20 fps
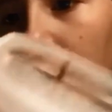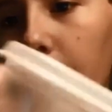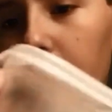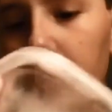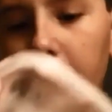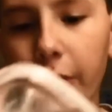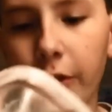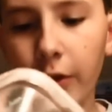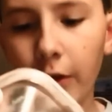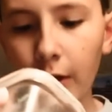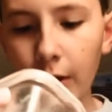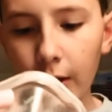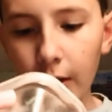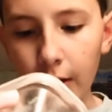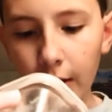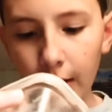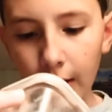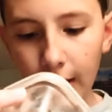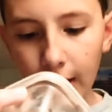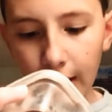hours
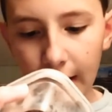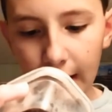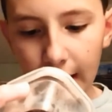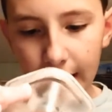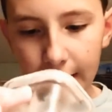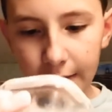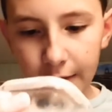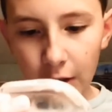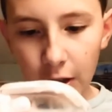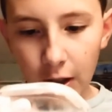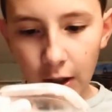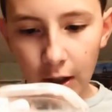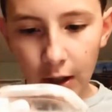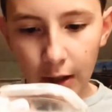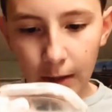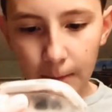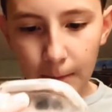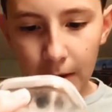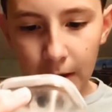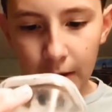
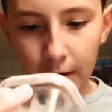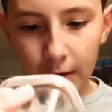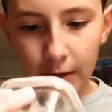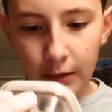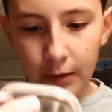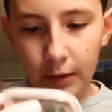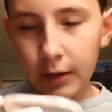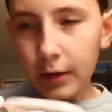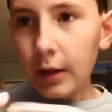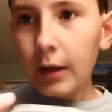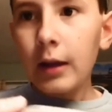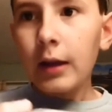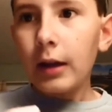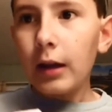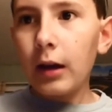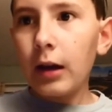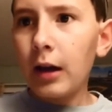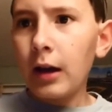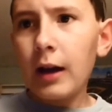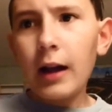and
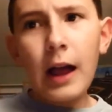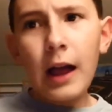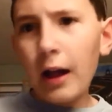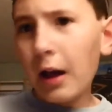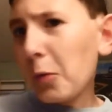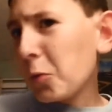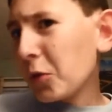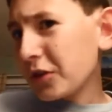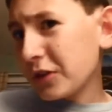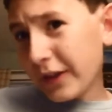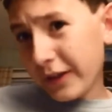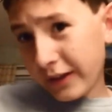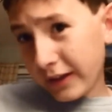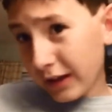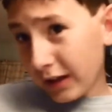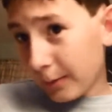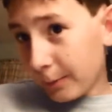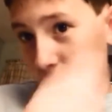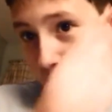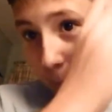we're just
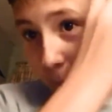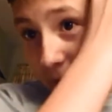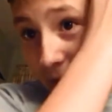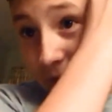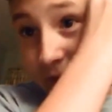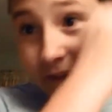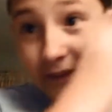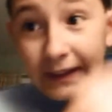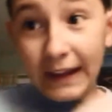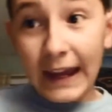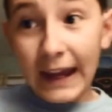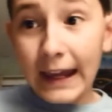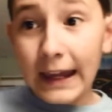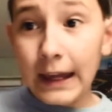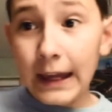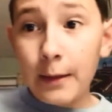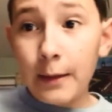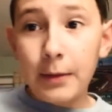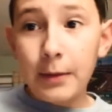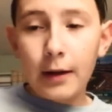gonna be waiting a
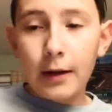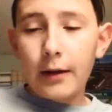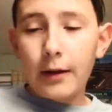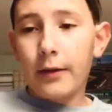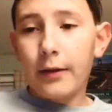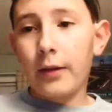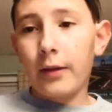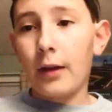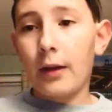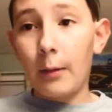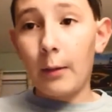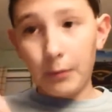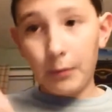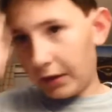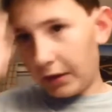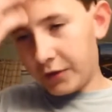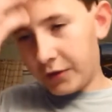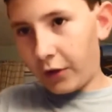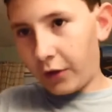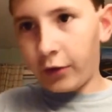day because
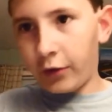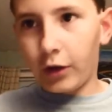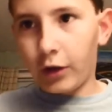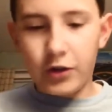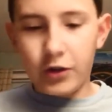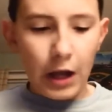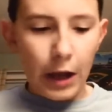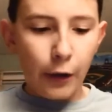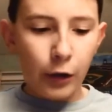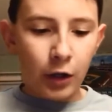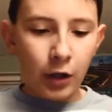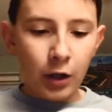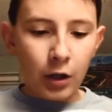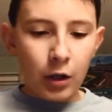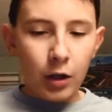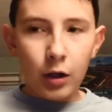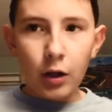I just took a shower.